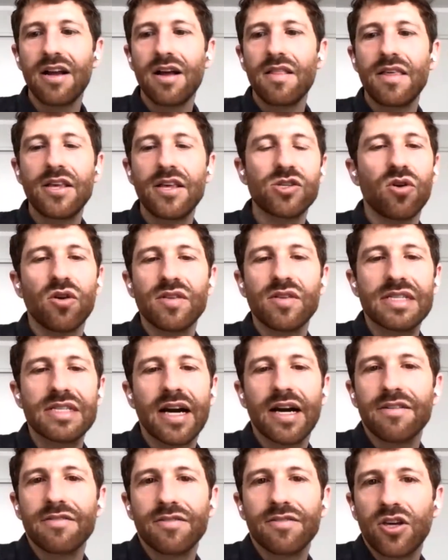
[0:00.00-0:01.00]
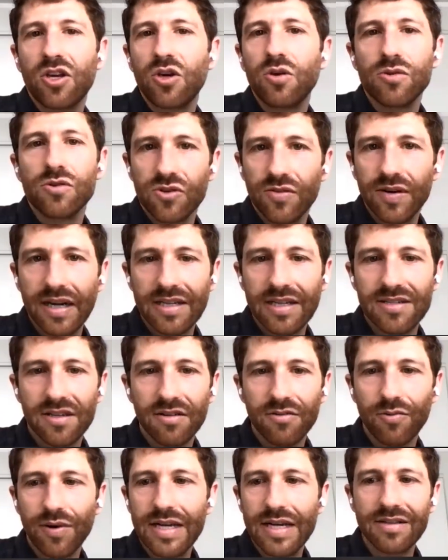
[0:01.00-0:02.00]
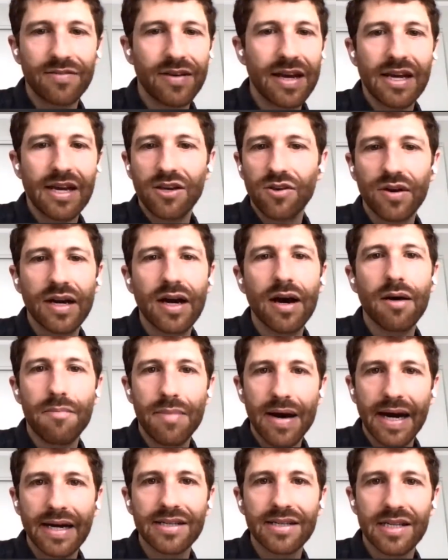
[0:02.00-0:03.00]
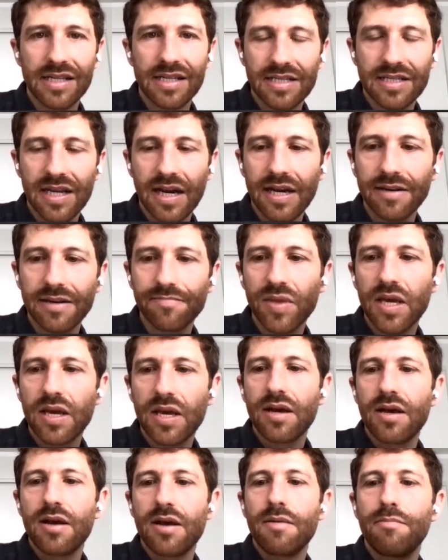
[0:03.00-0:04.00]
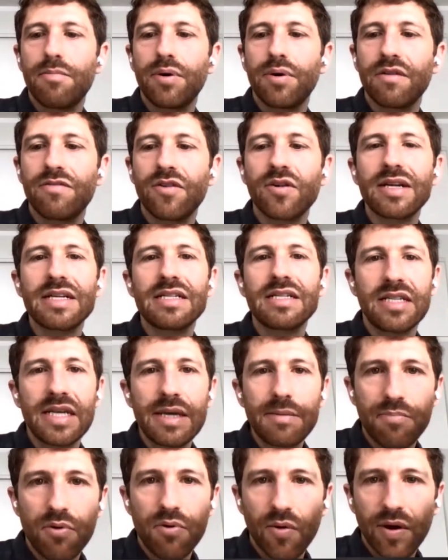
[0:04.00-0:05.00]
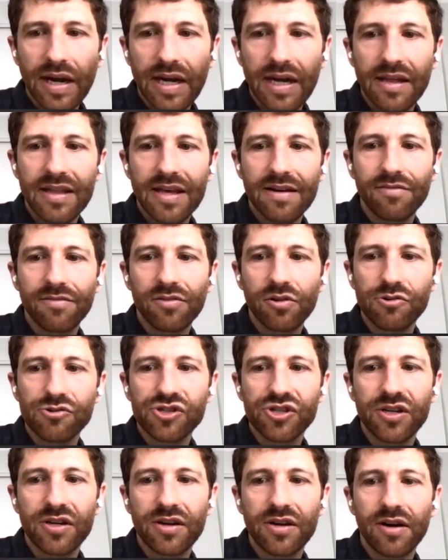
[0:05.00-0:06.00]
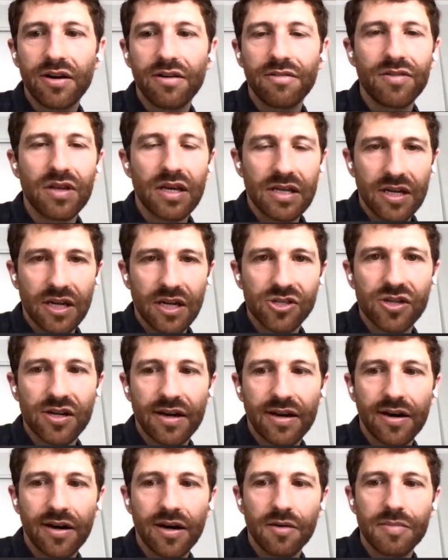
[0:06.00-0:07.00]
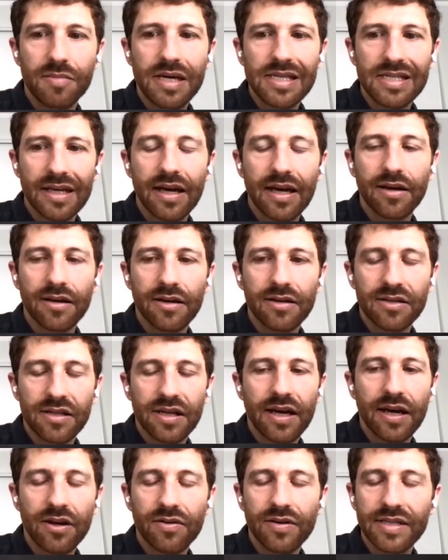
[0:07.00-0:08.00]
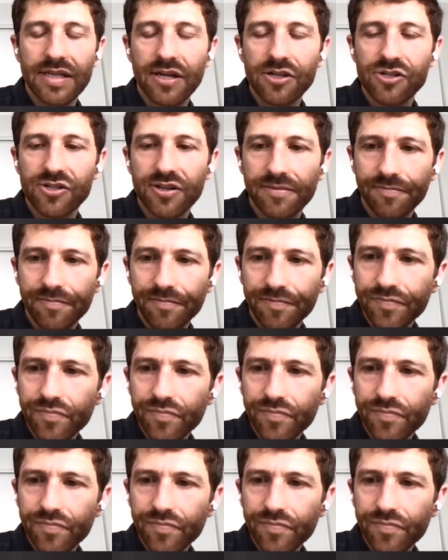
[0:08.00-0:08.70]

These are all these kind of cute tricks of ways of getting you to come back to the site. But a very deep point in the evolution of the attention economy to get to get your attention